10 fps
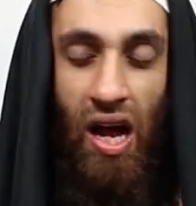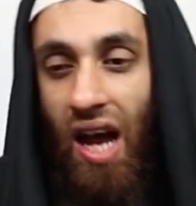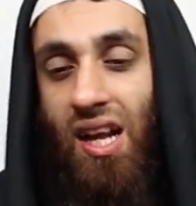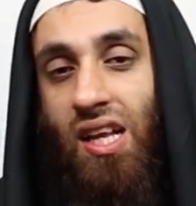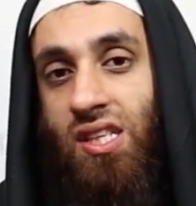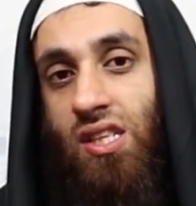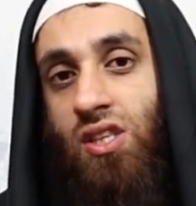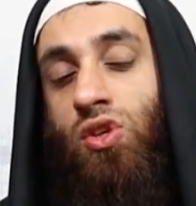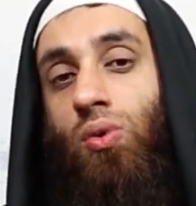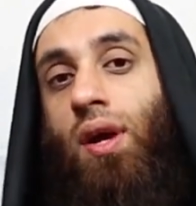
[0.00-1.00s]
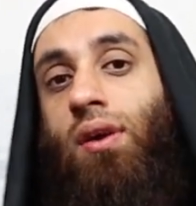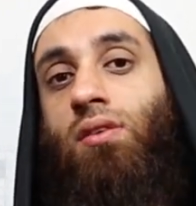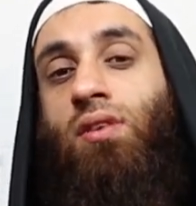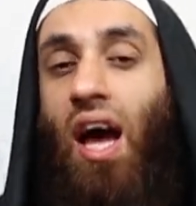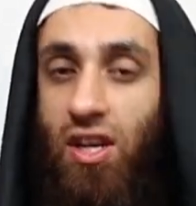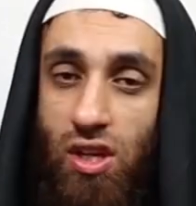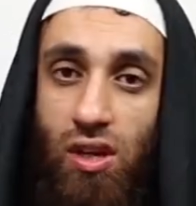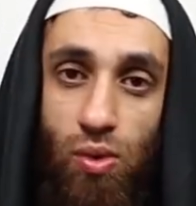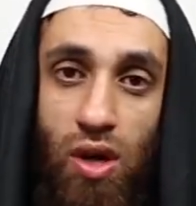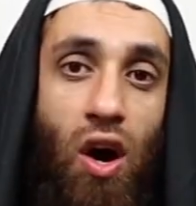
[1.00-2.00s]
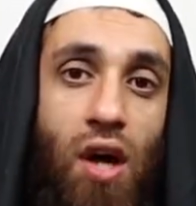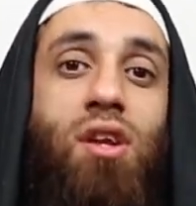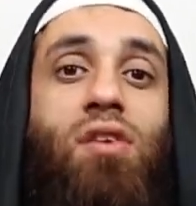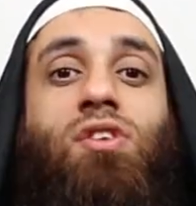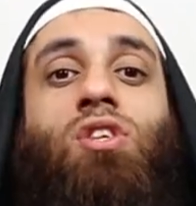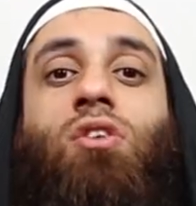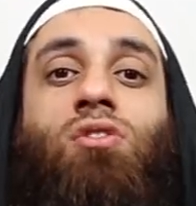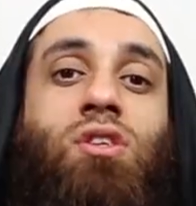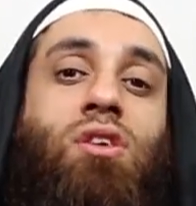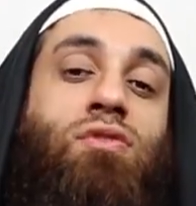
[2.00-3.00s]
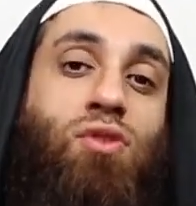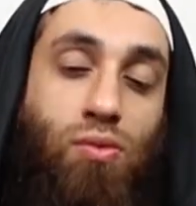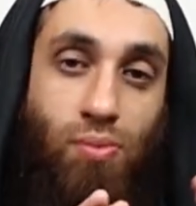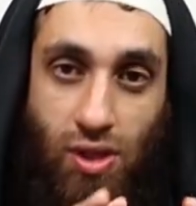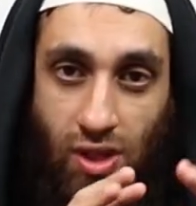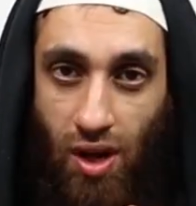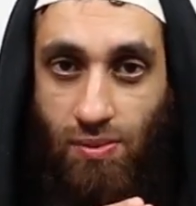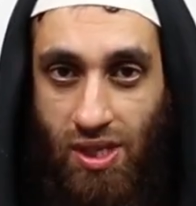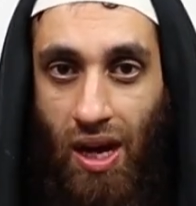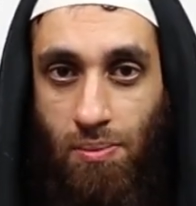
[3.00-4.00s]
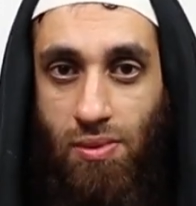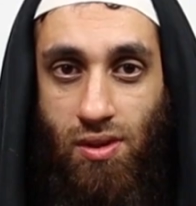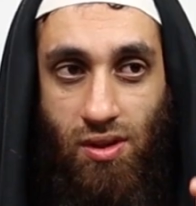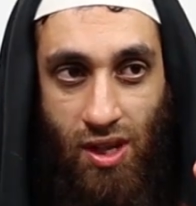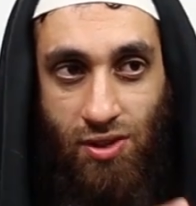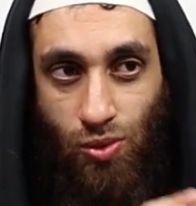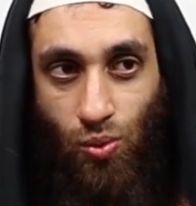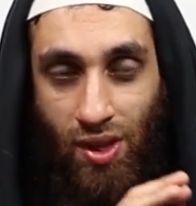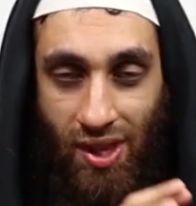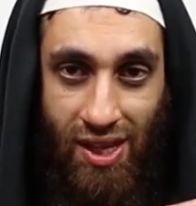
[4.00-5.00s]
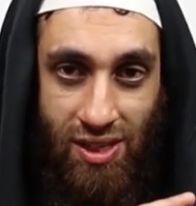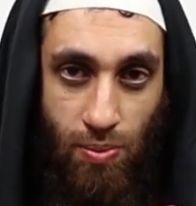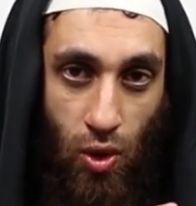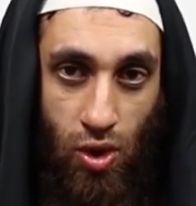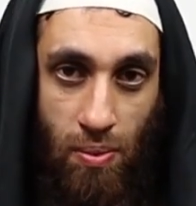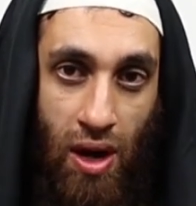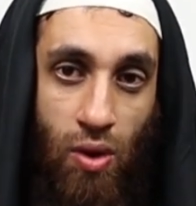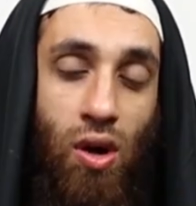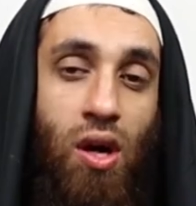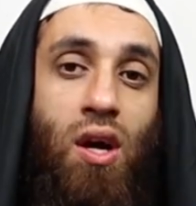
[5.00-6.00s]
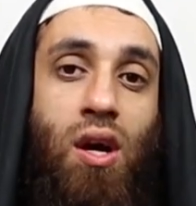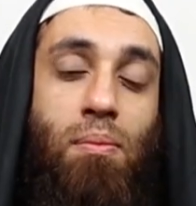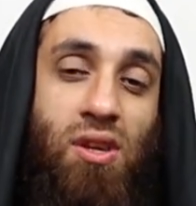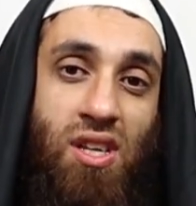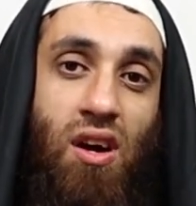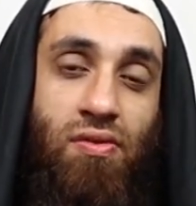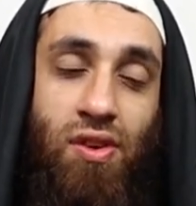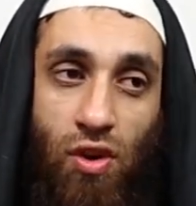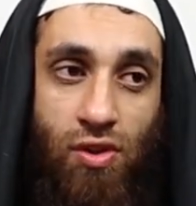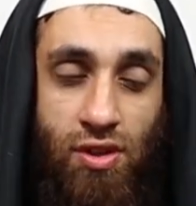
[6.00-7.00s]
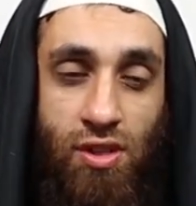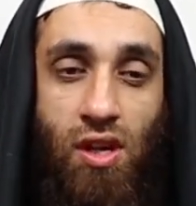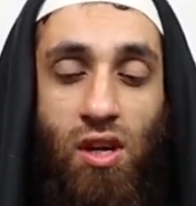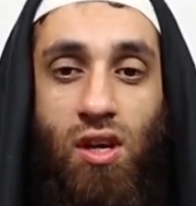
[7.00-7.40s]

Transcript: I had to listen to it. They actually were kind enough and generous enough to put a timestamp as to when they spoke about myself and others.